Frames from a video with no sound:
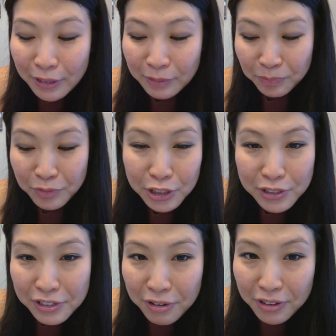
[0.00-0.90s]
But
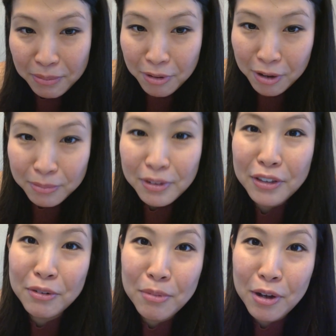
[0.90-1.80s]
just to all the
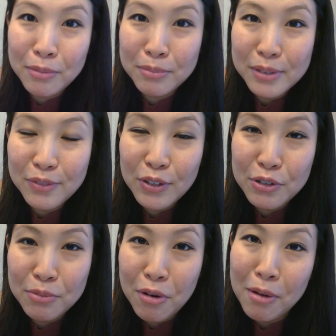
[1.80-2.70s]
other moms,
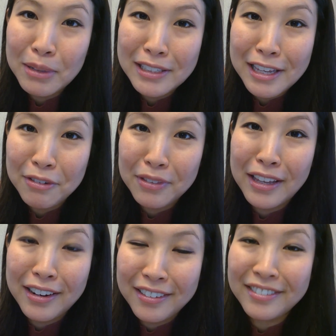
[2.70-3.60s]
future mommies out
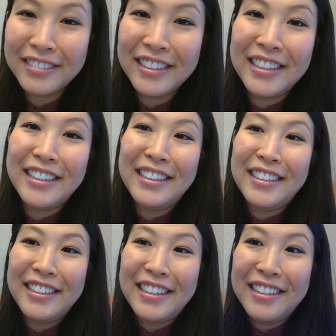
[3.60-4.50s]
there,
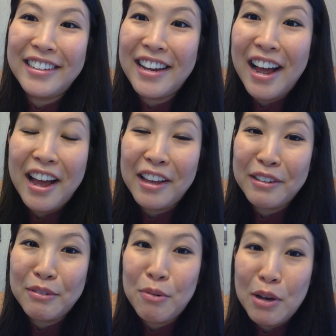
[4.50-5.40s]

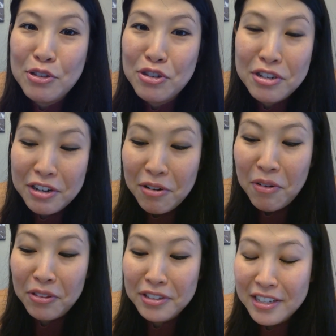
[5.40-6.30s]
I question it
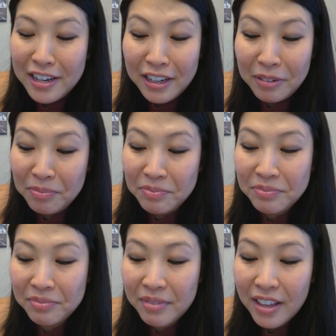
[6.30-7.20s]
all the time.
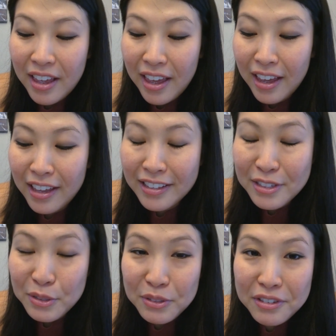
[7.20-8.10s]

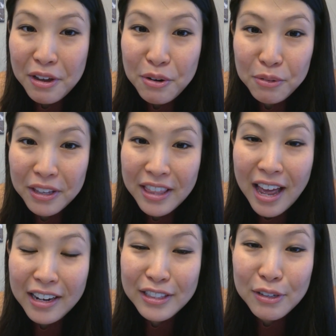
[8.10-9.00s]
And not only
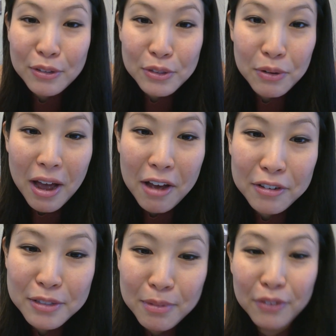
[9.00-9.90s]
that, it's also how
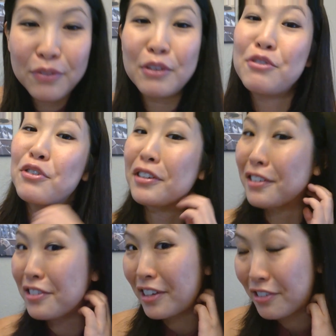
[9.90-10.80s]
is my future
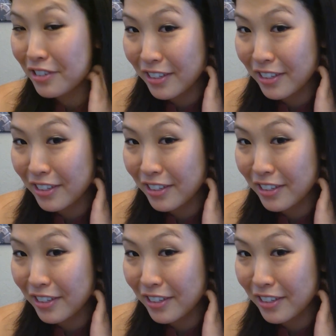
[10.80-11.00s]
going to change?